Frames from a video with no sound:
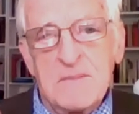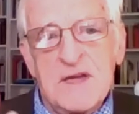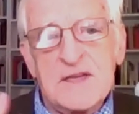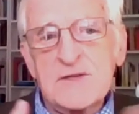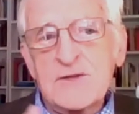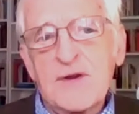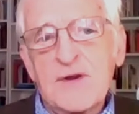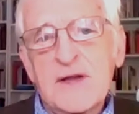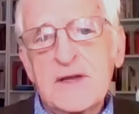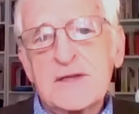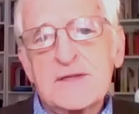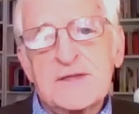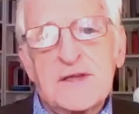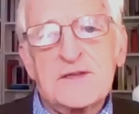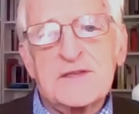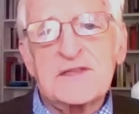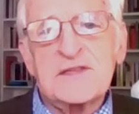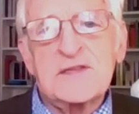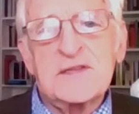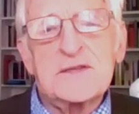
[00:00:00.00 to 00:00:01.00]
Meister Eckhart
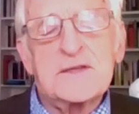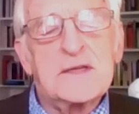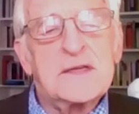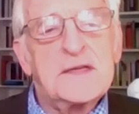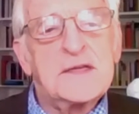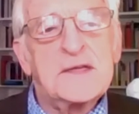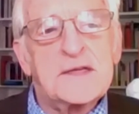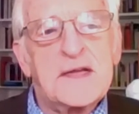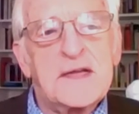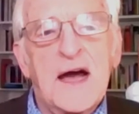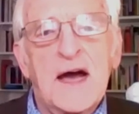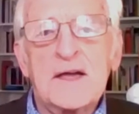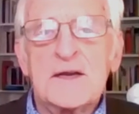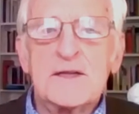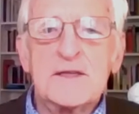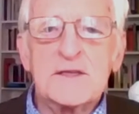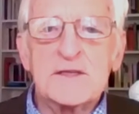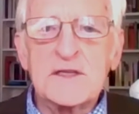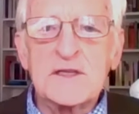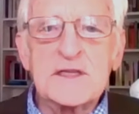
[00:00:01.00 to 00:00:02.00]
says,
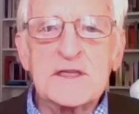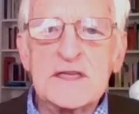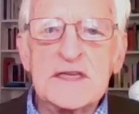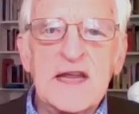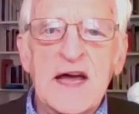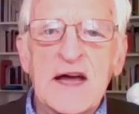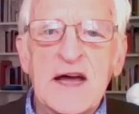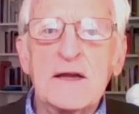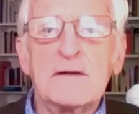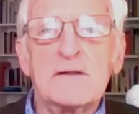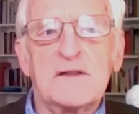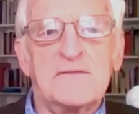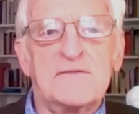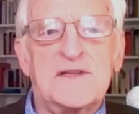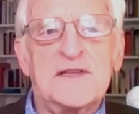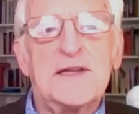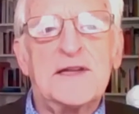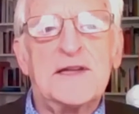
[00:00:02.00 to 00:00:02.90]
God is a denial of